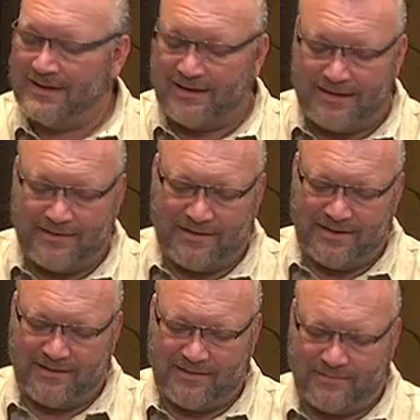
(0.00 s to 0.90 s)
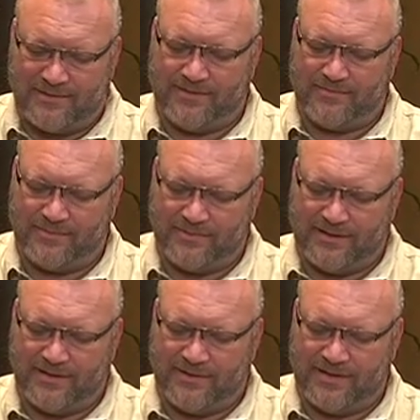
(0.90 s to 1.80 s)
Yeah, I mean, we
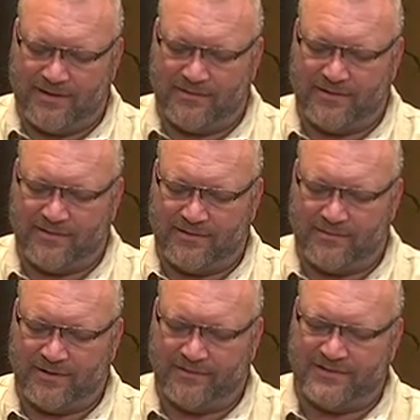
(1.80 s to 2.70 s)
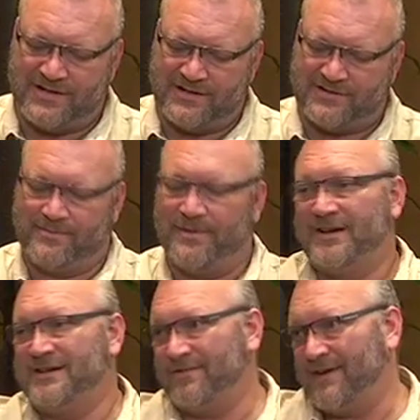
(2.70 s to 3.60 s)
know that the world's changing on
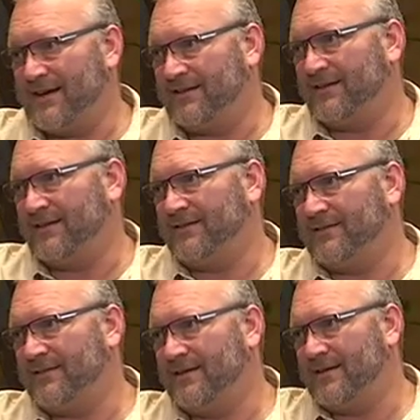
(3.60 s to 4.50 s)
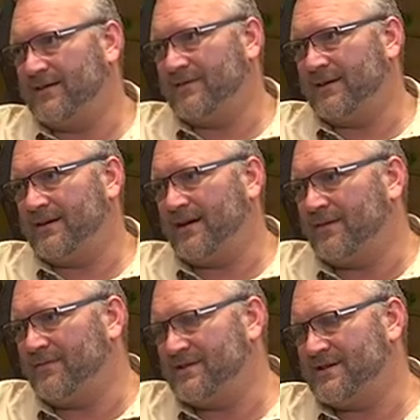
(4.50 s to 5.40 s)
many different axes. The
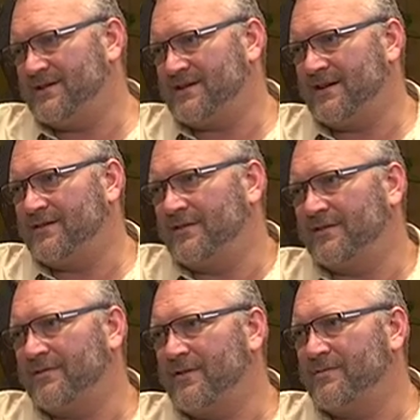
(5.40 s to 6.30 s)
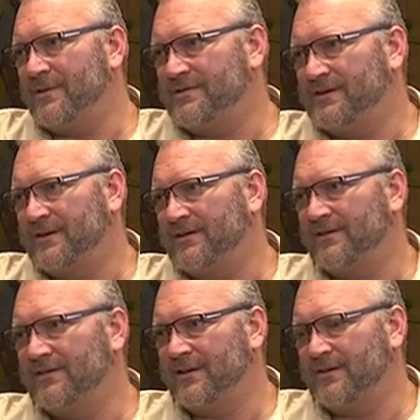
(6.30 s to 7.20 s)
artificial intelligence, the
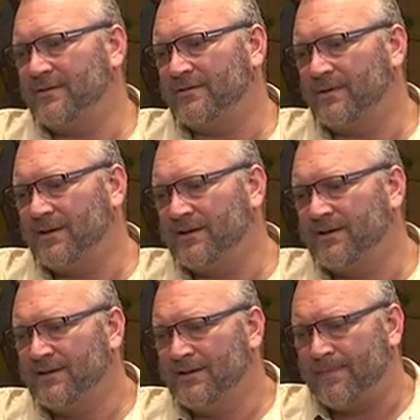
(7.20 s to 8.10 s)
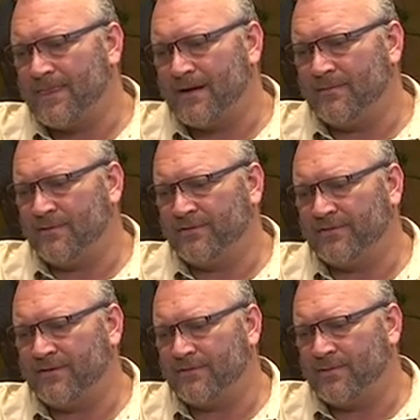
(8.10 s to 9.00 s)
robotics, is one.
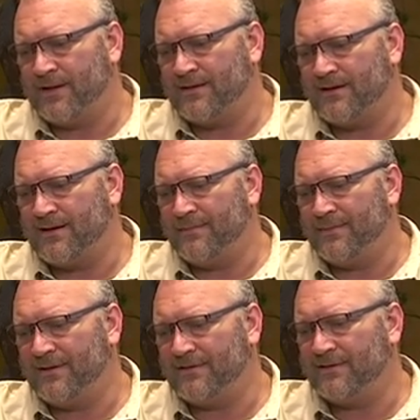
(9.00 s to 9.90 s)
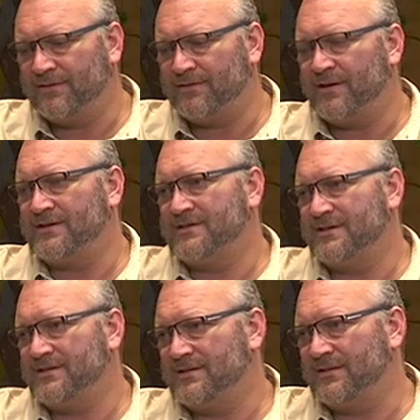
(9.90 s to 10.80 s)
Also, the way that companies are
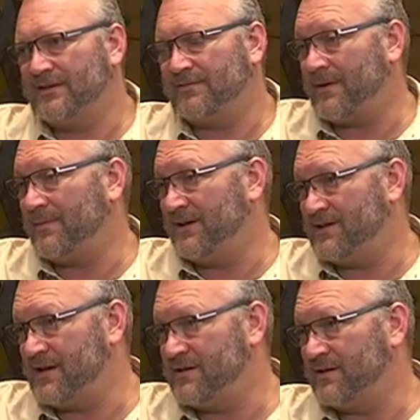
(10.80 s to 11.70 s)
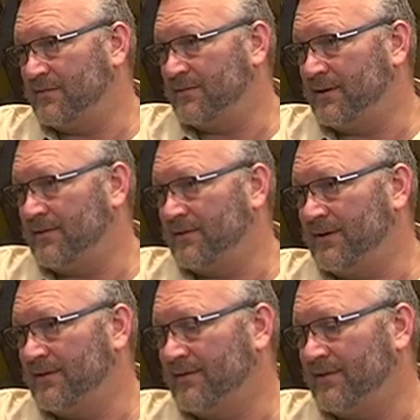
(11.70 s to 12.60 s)
constructed is rapidly changing as well. I
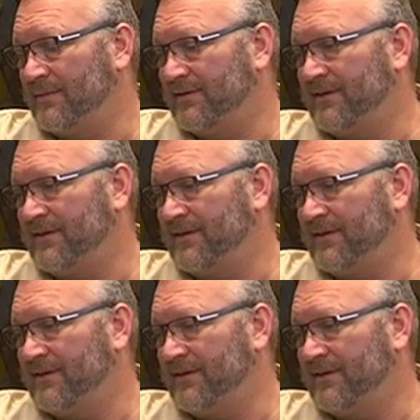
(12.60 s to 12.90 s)
mean, some would